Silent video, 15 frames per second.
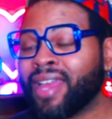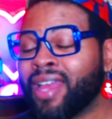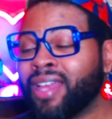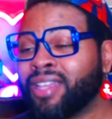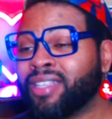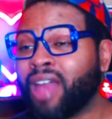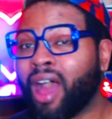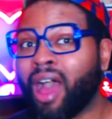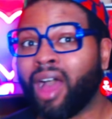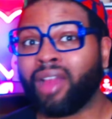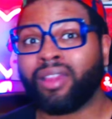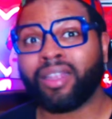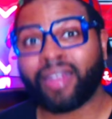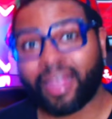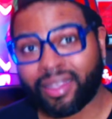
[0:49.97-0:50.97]

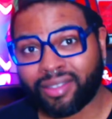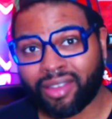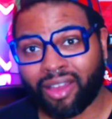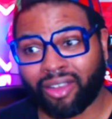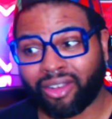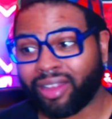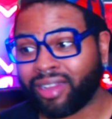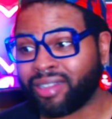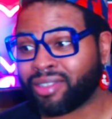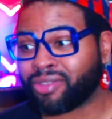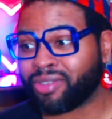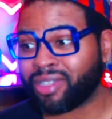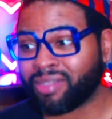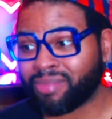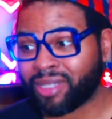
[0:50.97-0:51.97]
holiday song, her latest
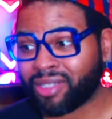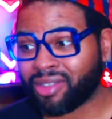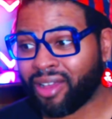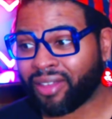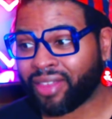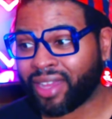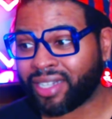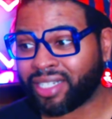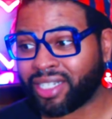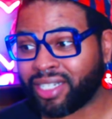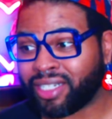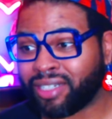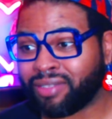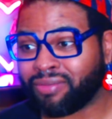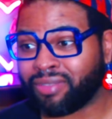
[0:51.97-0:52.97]
Christmas song that
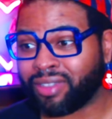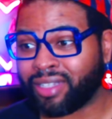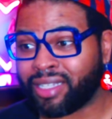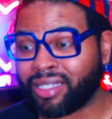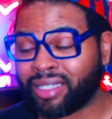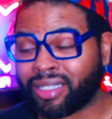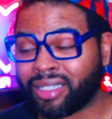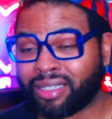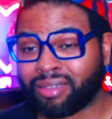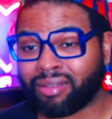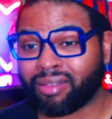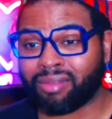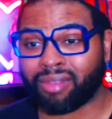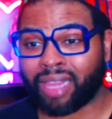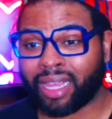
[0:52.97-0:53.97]
she released,
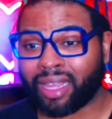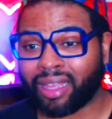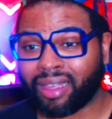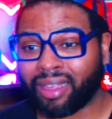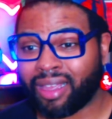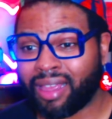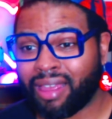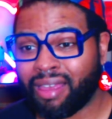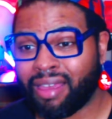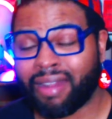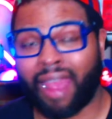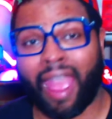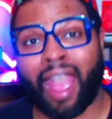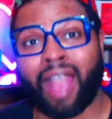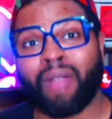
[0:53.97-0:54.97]
like, an
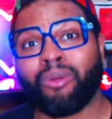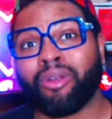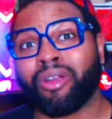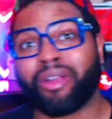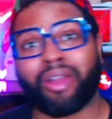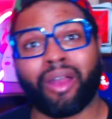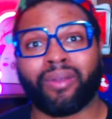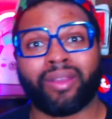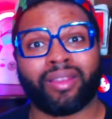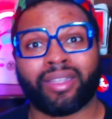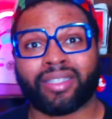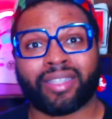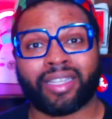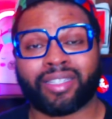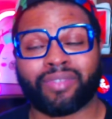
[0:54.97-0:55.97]
hour ago, at
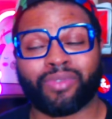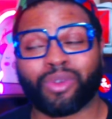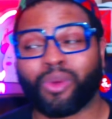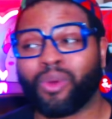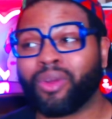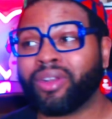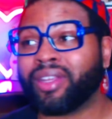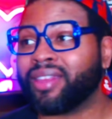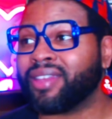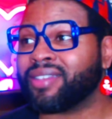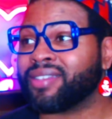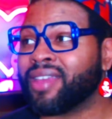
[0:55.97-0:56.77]
least as of recording this.